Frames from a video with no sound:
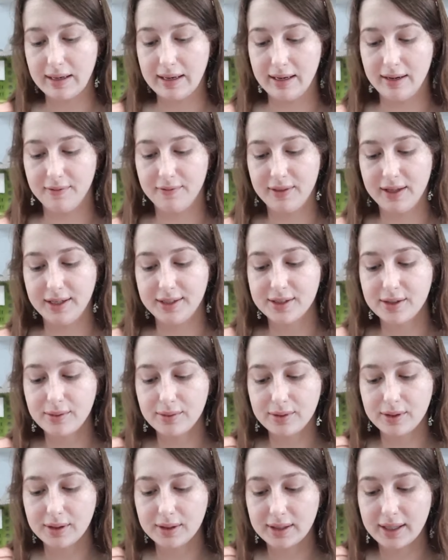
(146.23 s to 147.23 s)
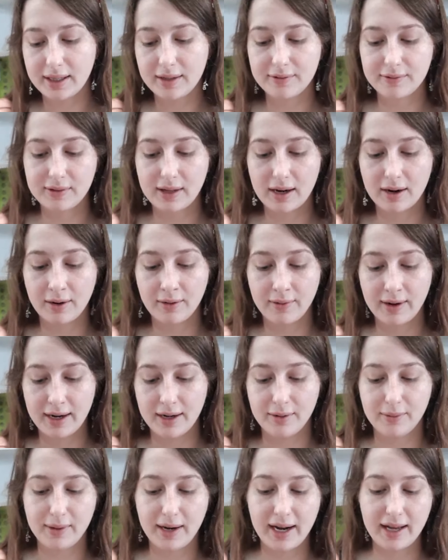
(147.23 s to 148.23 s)
And if they don't look like a flower right
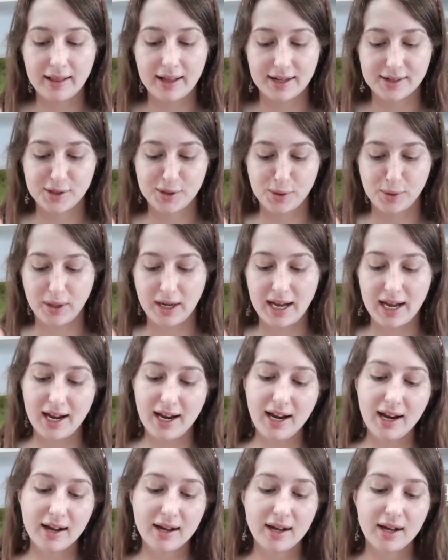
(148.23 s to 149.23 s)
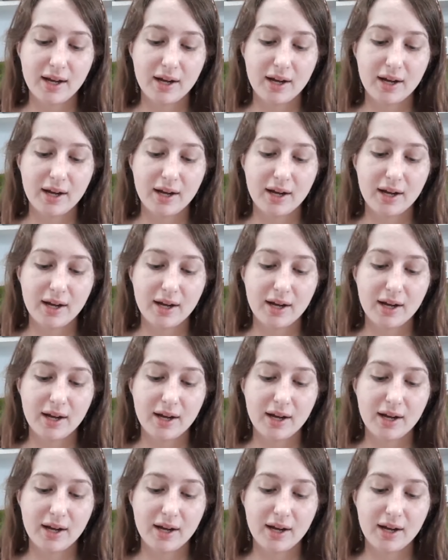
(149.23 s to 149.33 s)
away, that's okay.